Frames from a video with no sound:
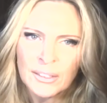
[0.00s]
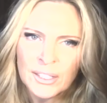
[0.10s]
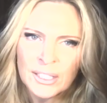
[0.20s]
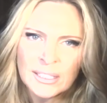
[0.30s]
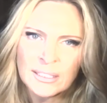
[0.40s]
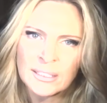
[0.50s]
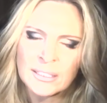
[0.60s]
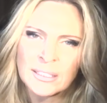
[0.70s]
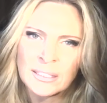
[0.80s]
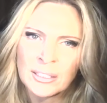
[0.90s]
This
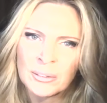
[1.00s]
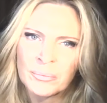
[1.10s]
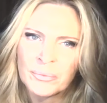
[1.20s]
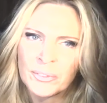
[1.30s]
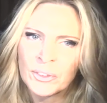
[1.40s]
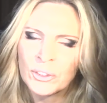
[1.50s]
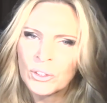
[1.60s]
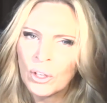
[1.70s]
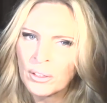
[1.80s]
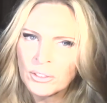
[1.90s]
is
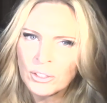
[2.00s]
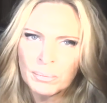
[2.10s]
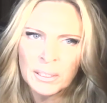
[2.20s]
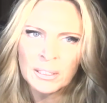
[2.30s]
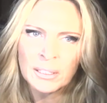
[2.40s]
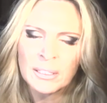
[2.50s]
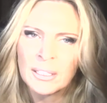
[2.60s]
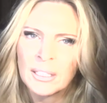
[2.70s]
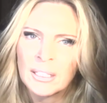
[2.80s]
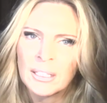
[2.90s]
not to be
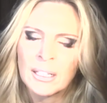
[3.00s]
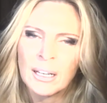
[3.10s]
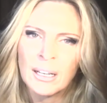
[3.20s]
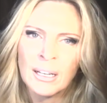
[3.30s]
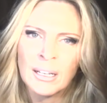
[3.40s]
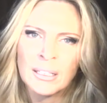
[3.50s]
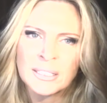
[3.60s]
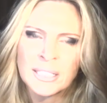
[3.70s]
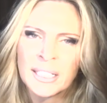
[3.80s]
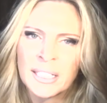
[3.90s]

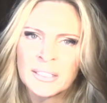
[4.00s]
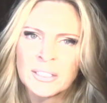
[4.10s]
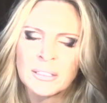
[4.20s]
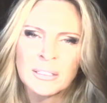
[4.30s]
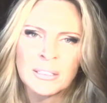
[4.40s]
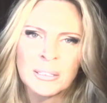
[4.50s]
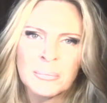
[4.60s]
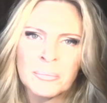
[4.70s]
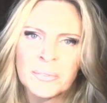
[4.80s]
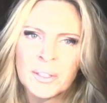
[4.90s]
taken
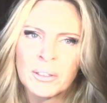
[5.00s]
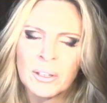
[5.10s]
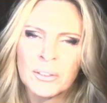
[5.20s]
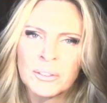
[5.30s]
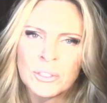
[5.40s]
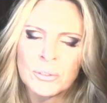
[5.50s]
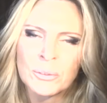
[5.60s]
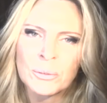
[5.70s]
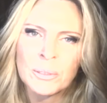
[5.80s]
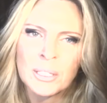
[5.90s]

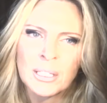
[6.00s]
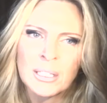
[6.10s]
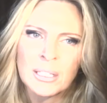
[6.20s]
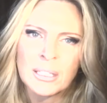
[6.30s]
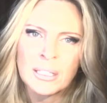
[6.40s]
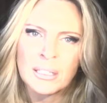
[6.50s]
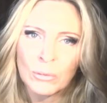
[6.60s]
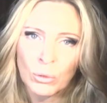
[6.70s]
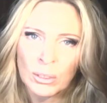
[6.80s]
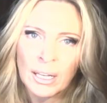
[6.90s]
onto
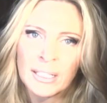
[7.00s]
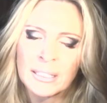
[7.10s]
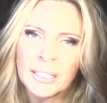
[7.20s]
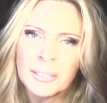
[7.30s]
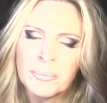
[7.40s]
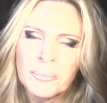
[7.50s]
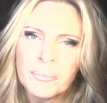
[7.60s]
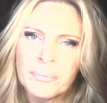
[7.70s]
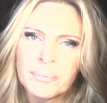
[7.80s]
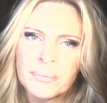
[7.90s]
or lightly.
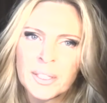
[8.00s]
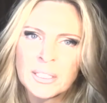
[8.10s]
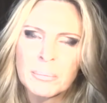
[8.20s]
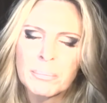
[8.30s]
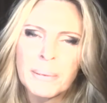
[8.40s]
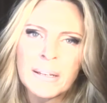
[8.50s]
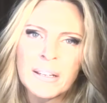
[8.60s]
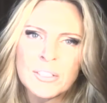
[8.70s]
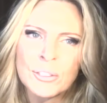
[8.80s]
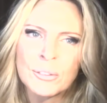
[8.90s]
This is a big
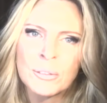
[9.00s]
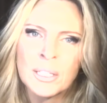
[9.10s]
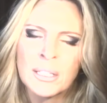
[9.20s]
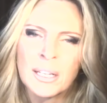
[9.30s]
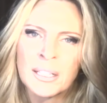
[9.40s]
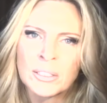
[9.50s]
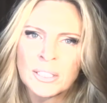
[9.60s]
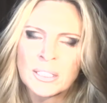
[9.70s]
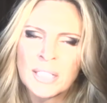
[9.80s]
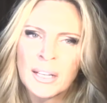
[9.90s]
issue in our
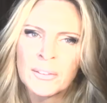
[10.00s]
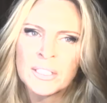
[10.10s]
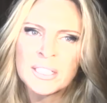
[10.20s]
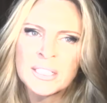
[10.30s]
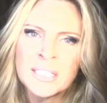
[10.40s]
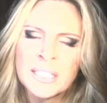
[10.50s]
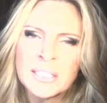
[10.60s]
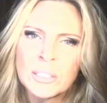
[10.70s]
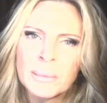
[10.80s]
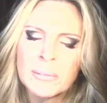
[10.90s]
society. This needs
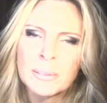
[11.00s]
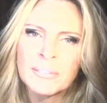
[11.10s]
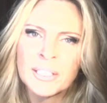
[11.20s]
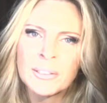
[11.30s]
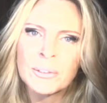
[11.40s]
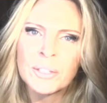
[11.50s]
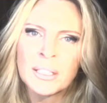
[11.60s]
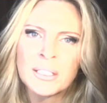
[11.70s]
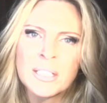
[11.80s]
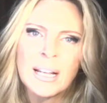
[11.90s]
to be revealed, and